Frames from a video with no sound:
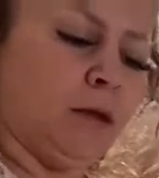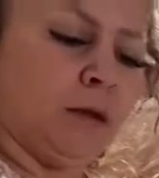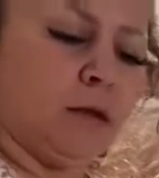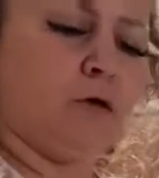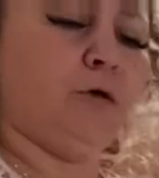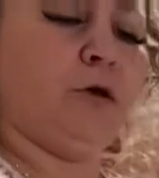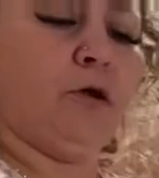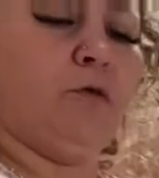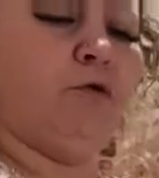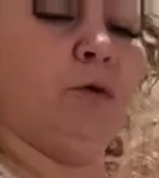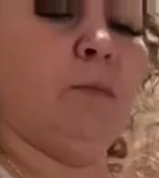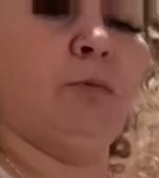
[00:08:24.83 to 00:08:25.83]
I don't know if
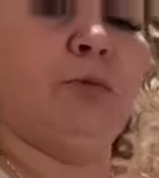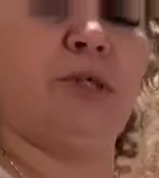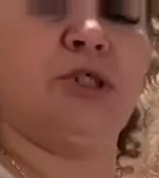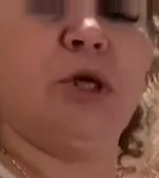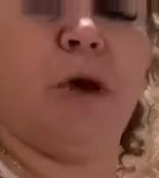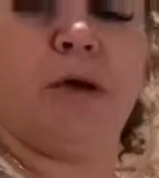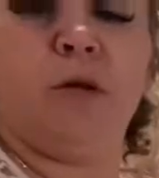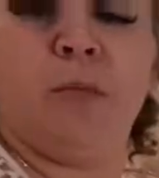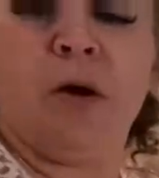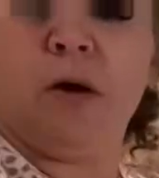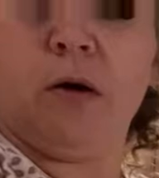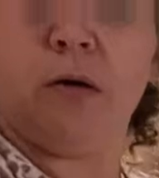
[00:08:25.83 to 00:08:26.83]
you remember me talking
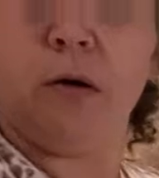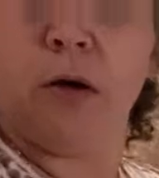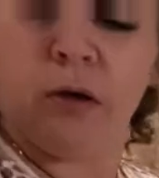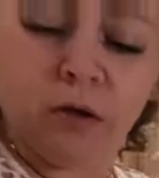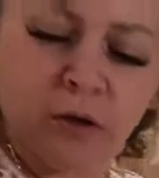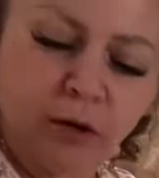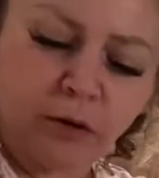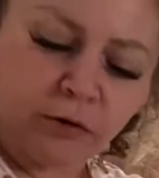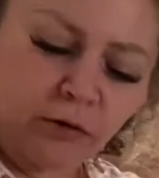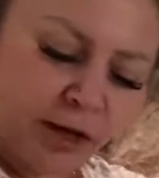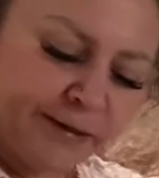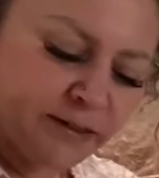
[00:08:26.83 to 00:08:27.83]
about on
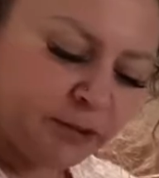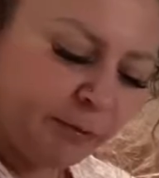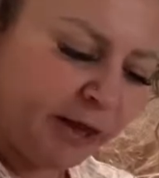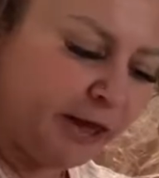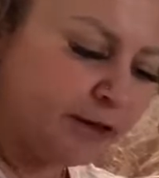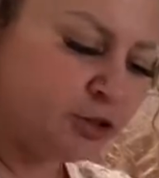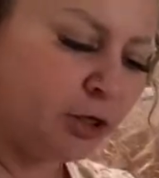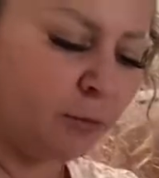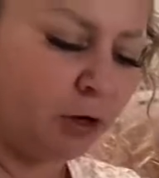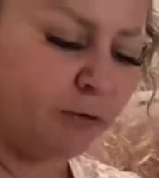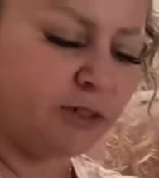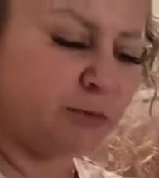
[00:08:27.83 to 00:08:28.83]
Alani's page, I'm
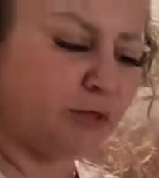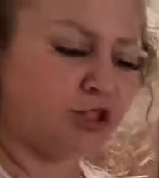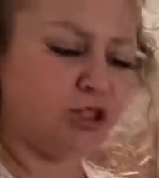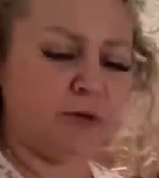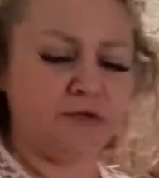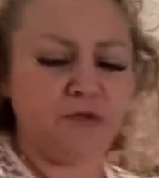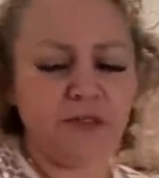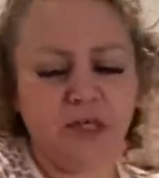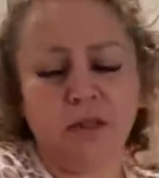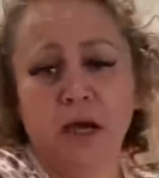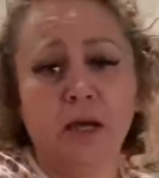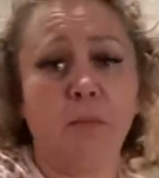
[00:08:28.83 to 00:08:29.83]
always bitching about the
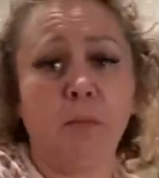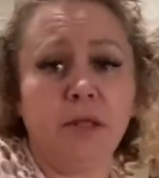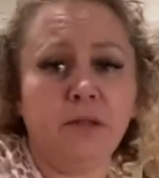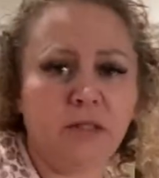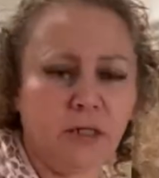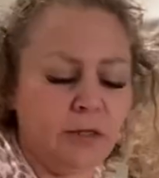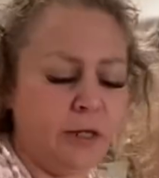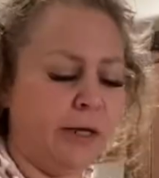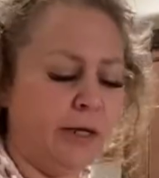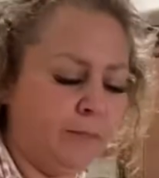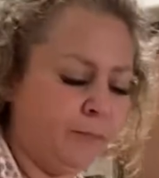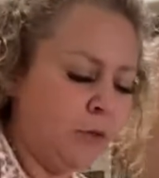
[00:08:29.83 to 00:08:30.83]
deadline. I made the
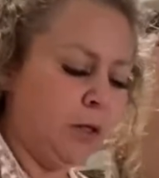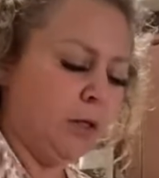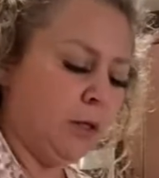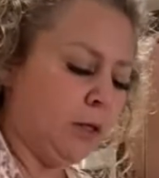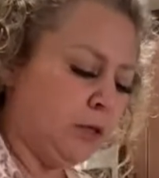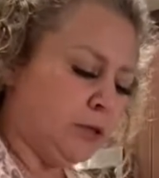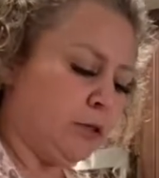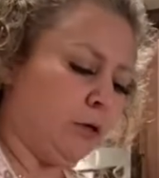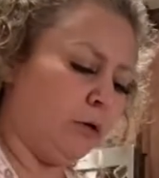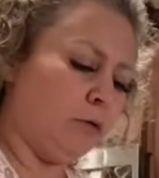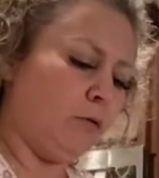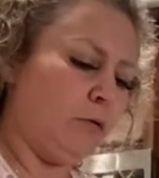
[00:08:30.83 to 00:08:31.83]
deadline. So
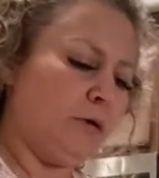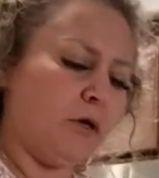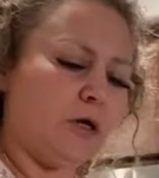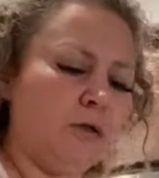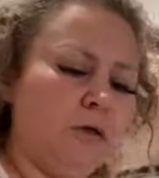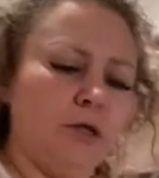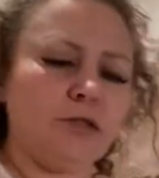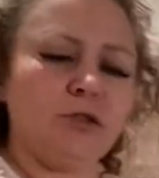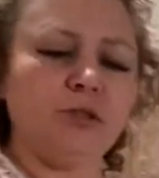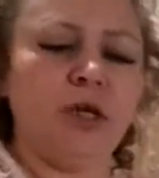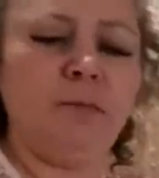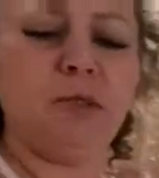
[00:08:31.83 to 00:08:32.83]
I got a little extra
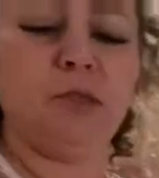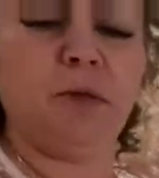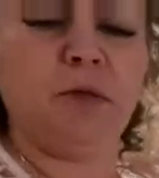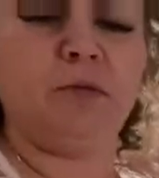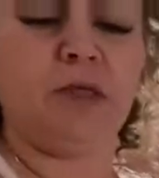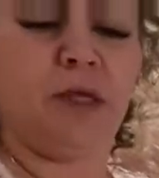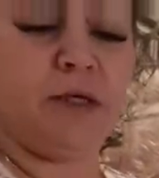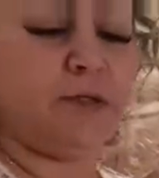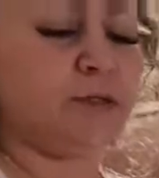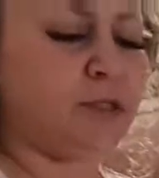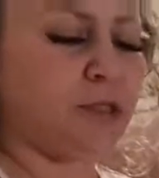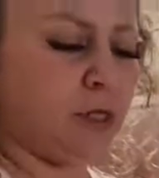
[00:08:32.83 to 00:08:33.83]
time to spend with the
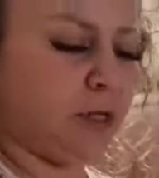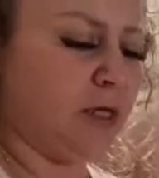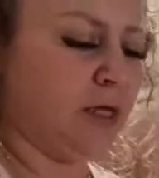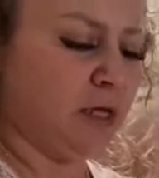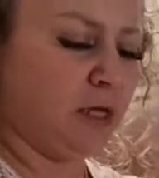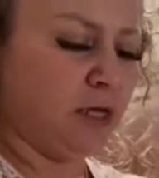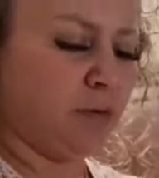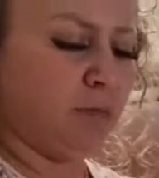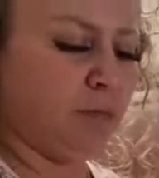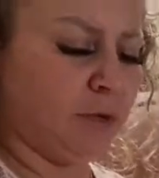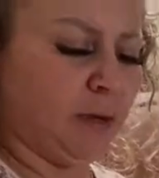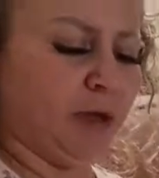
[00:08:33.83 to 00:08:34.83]
kids.
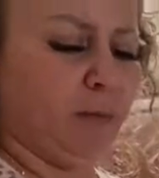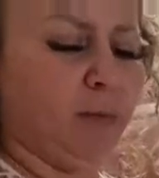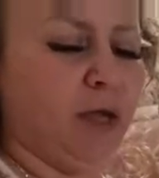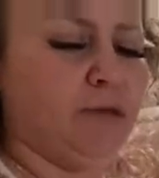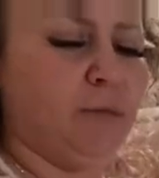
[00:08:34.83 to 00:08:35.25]
I mean, I bathe them